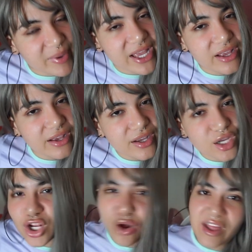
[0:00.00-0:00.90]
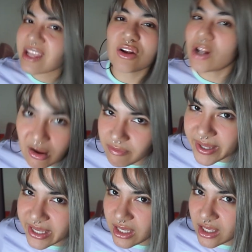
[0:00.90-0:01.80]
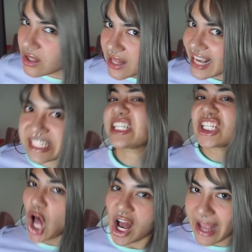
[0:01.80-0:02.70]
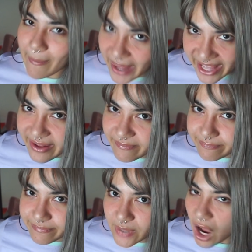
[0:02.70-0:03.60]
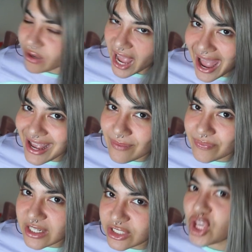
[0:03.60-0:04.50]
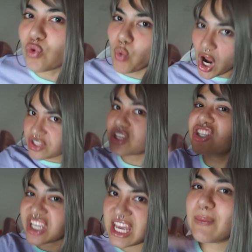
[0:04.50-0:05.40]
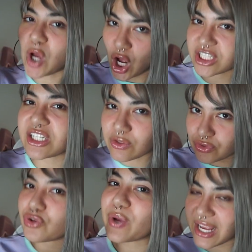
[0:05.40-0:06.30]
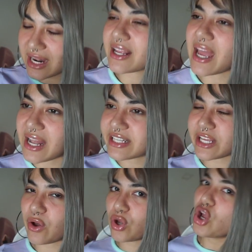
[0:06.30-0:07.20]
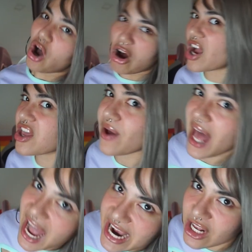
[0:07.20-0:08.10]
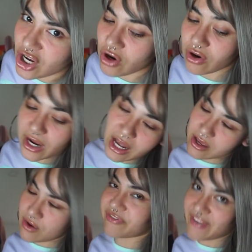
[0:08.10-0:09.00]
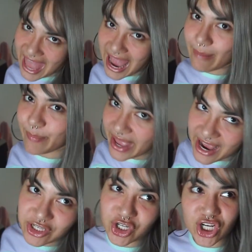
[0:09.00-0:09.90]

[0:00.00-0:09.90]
me, you know that you love me, you like stalking me, okay? So you want to continue doing it again. So are you a hater? Or are you a fan, bitch?